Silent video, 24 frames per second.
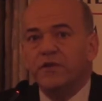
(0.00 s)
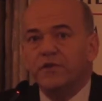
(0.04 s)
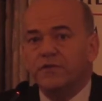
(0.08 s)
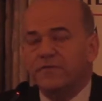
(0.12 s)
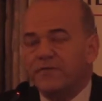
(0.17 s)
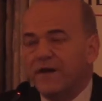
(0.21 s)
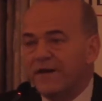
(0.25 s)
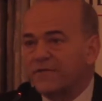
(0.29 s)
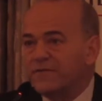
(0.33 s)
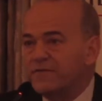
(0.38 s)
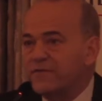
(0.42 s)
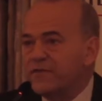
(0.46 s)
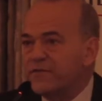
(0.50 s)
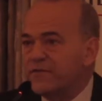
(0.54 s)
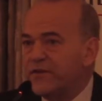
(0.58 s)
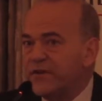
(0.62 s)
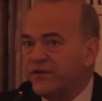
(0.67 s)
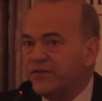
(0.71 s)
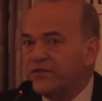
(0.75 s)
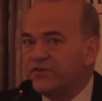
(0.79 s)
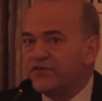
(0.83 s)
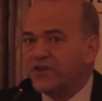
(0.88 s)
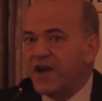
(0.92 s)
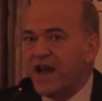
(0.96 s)
with effect from the
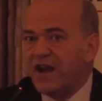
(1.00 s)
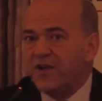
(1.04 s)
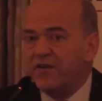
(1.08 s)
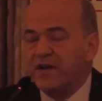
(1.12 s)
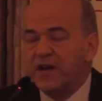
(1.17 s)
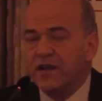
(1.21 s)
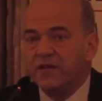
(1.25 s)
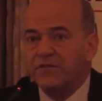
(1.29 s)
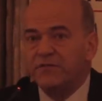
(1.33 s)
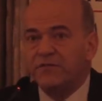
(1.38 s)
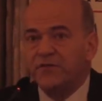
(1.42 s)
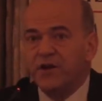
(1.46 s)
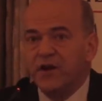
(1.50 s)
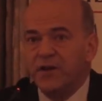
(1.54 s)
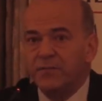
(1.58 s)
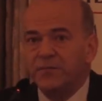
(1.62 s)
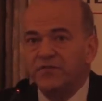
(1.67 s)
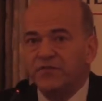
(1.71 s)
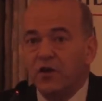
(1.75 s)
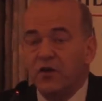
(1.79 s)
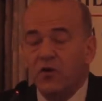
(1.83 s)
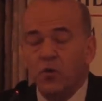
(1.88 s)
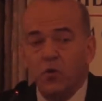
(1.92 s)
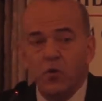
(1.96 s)
1st of January,
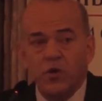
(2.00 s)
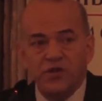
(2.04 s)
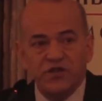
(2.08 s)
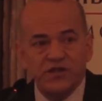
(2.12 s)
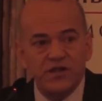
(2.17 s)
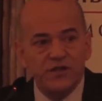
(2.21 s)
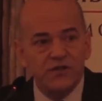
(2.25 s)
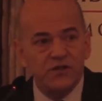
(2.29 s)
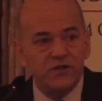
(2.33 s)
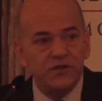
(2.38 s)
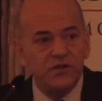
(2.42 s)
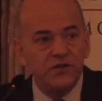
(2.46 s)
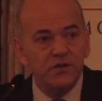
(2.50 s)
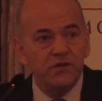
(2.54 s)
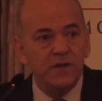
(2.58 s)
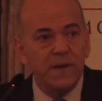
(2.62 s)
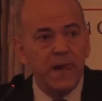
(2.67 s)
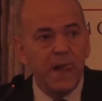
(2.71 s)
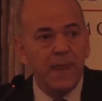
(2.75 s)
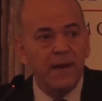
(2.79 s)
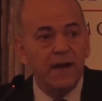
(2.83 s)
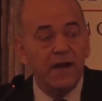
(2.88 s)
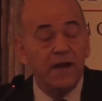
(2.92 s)
firms wishing to